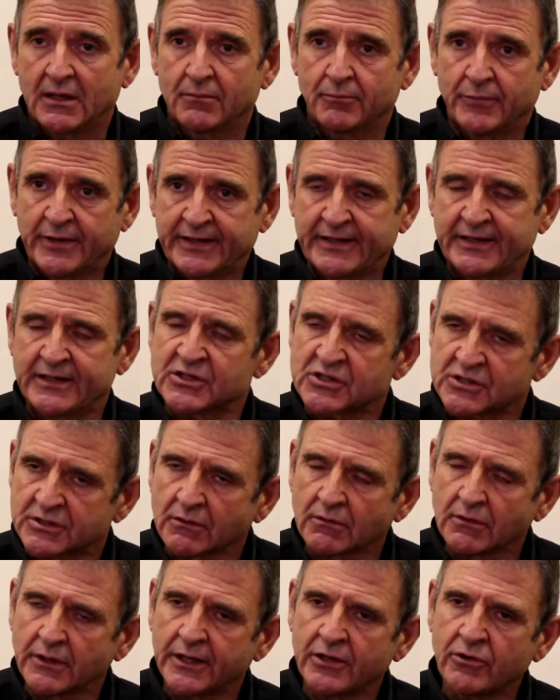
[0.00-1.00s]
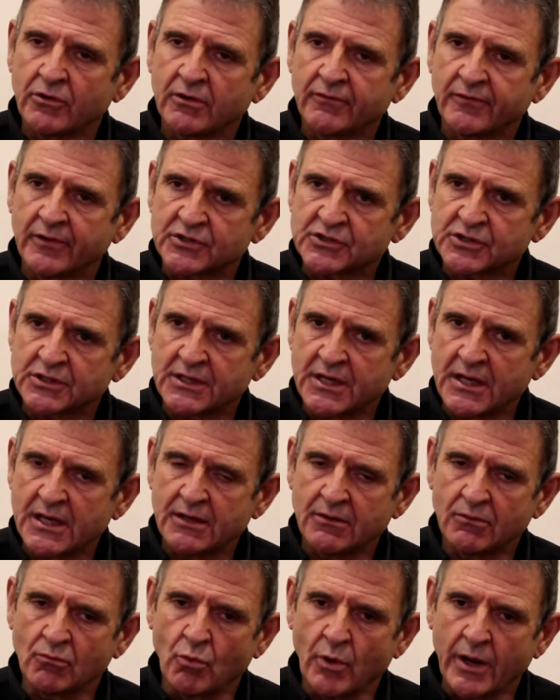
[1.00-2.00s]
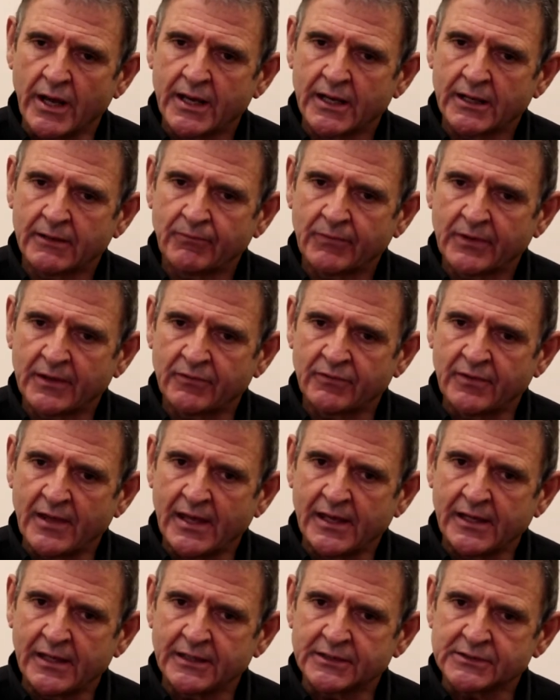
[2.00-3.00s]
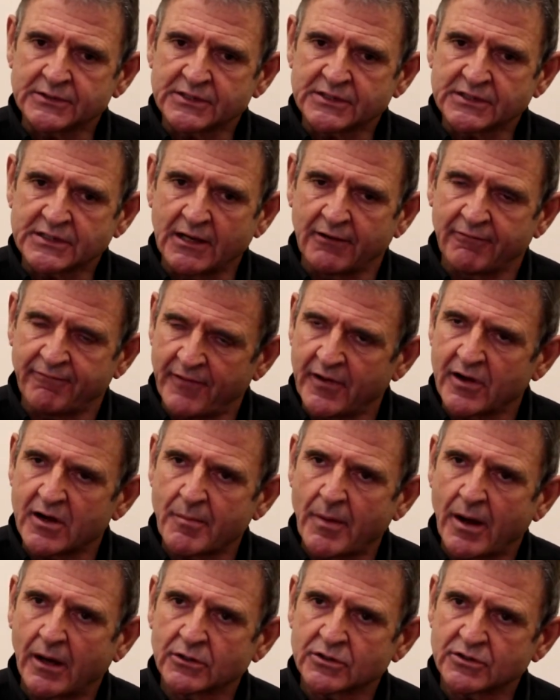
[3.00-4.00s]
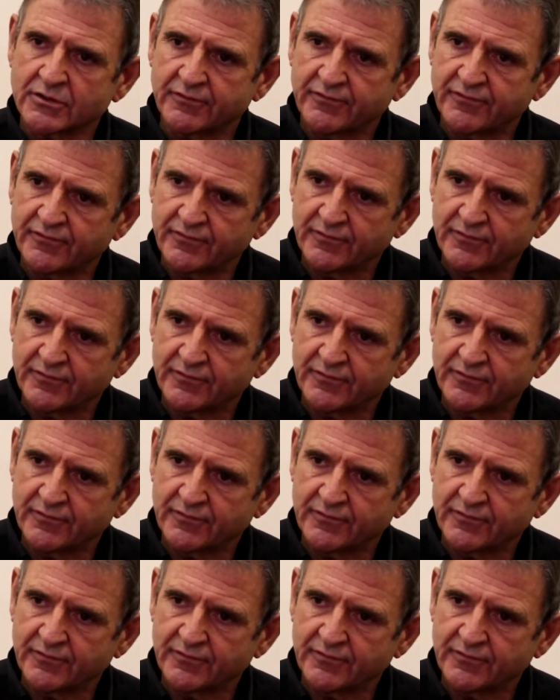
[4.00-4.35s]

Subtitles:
But it is still a university where there is a fair amount of